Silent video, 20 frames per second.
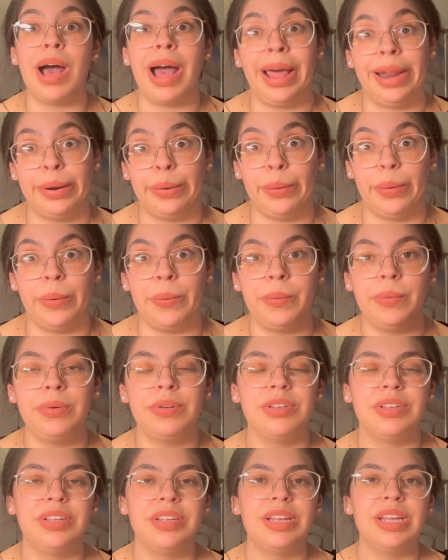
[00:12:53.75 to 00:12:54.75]
I don't know,
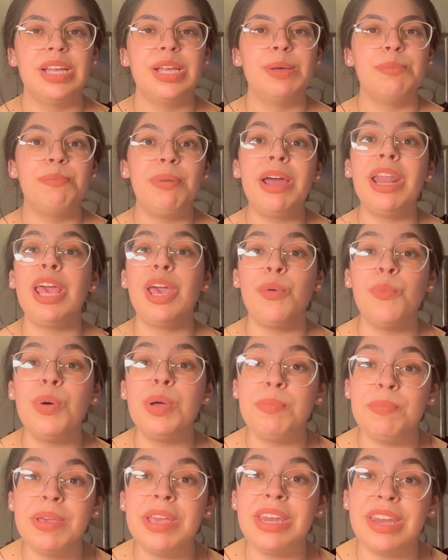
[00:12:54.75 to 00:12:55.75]
but it
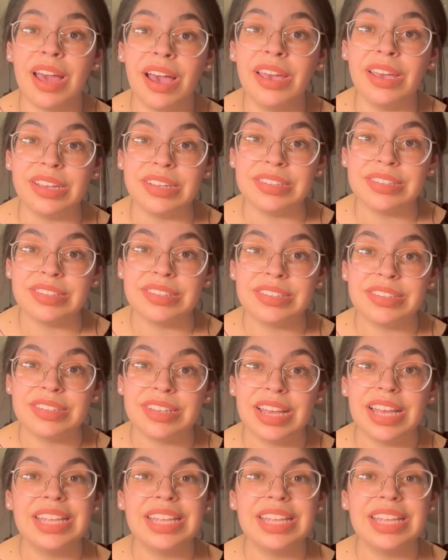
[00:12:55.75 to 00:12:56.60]
would be nice.